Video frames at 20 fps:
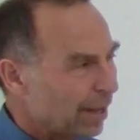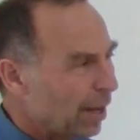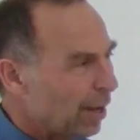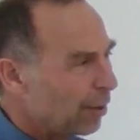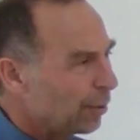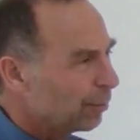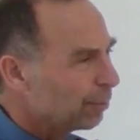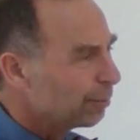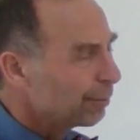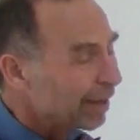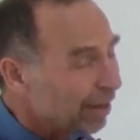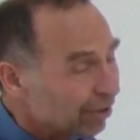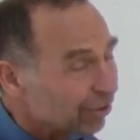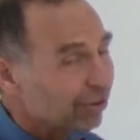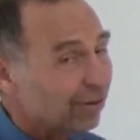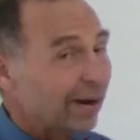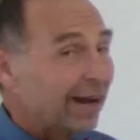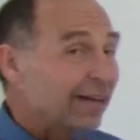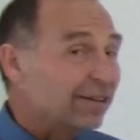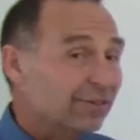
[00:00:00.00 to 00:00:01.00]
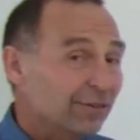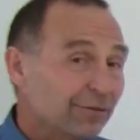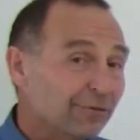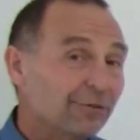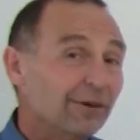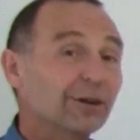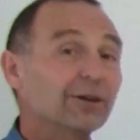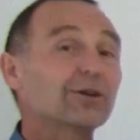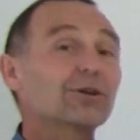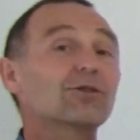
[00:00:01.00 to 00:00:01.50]
Now, bears are actually
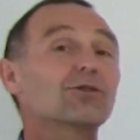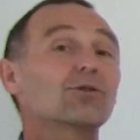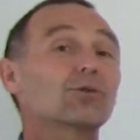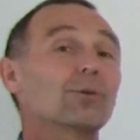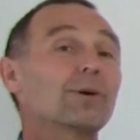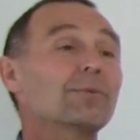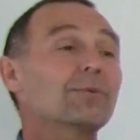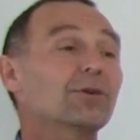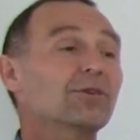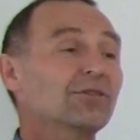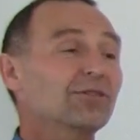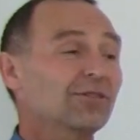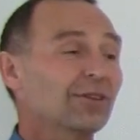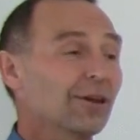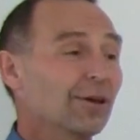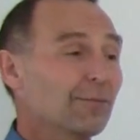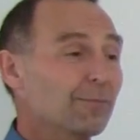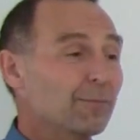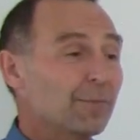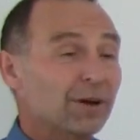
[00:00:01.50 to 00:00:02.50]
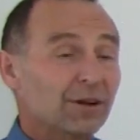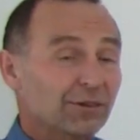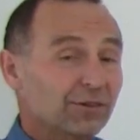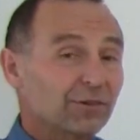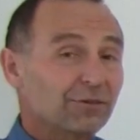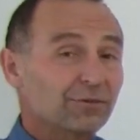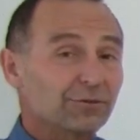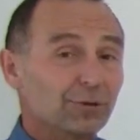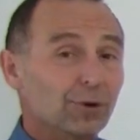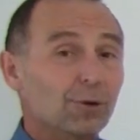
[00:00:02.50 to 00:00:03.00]
very good swimmers.
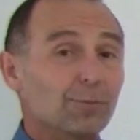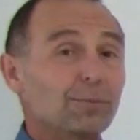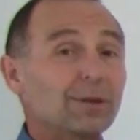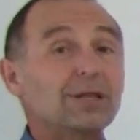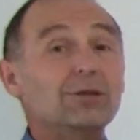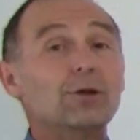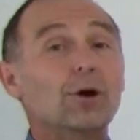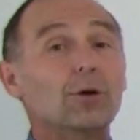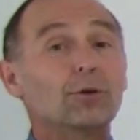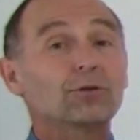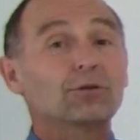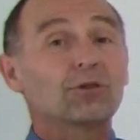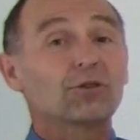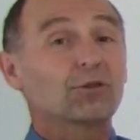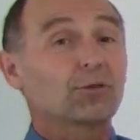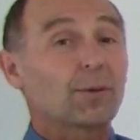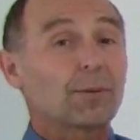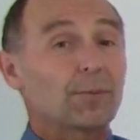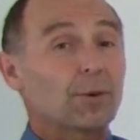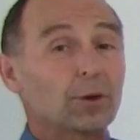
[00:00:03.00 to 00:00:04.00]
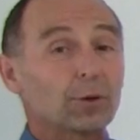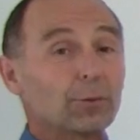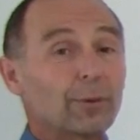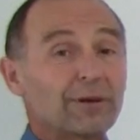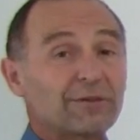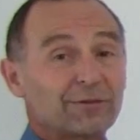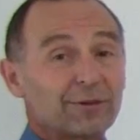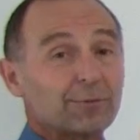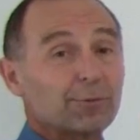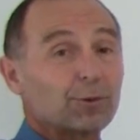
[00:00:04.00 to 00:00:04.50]
Bears have been known to swim all the
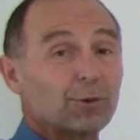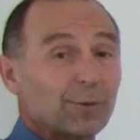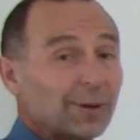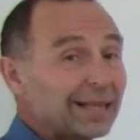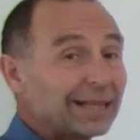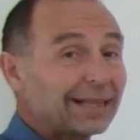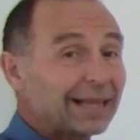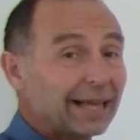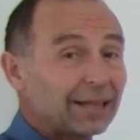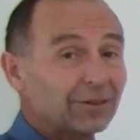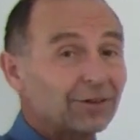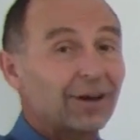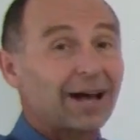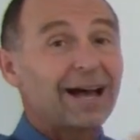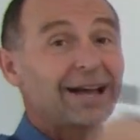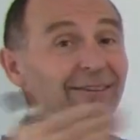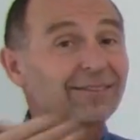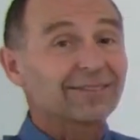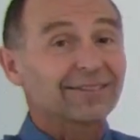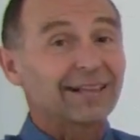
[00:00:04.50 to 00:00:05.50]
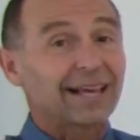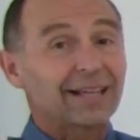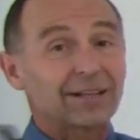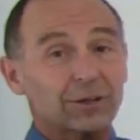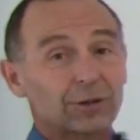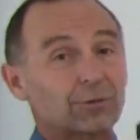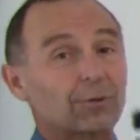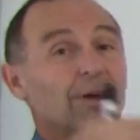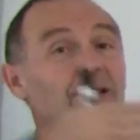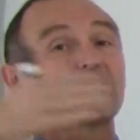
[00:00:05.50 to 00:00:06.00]
way from Greenland to
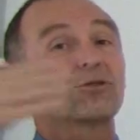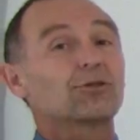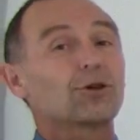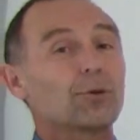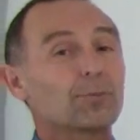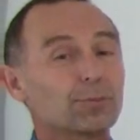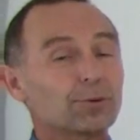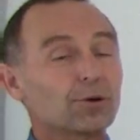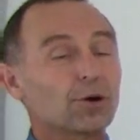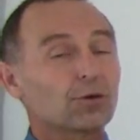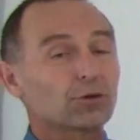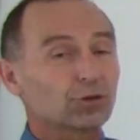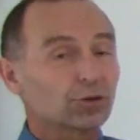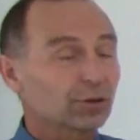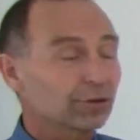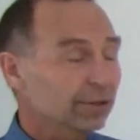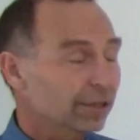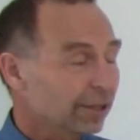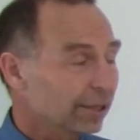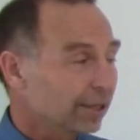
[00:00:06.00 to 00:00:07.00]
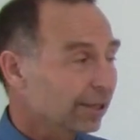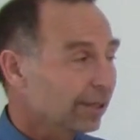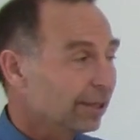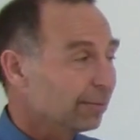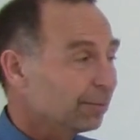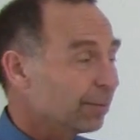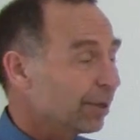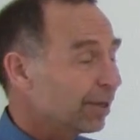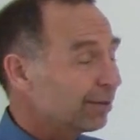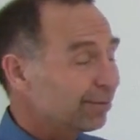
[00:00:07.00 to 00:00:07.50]
Iceland across the open ocean,
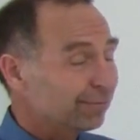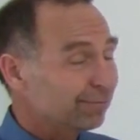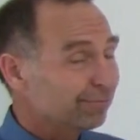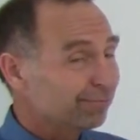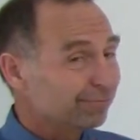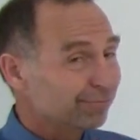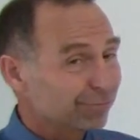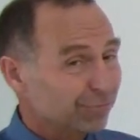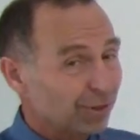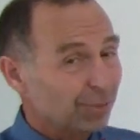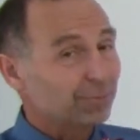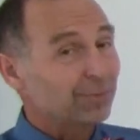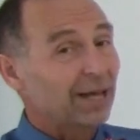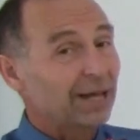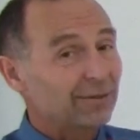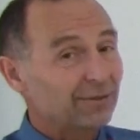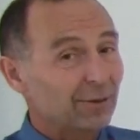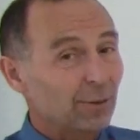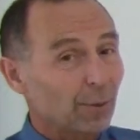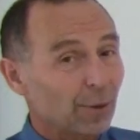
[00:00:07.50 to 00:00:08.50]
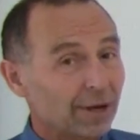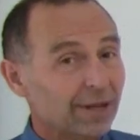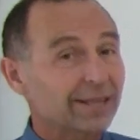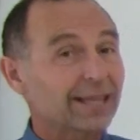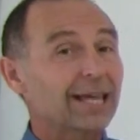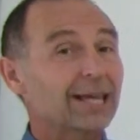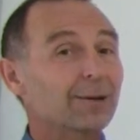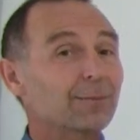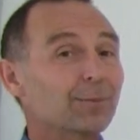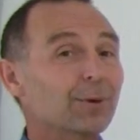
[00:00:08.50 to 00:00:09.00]
but sometimes they want to
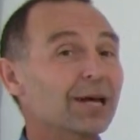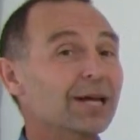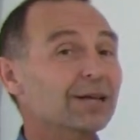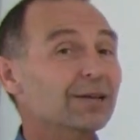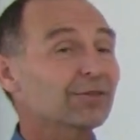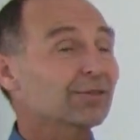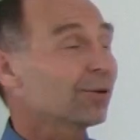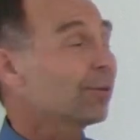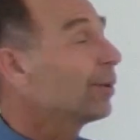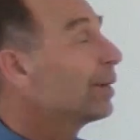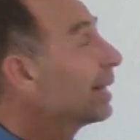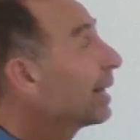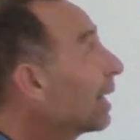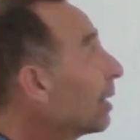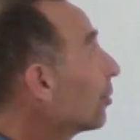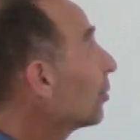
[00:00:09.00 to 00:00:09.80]
take a break, so when they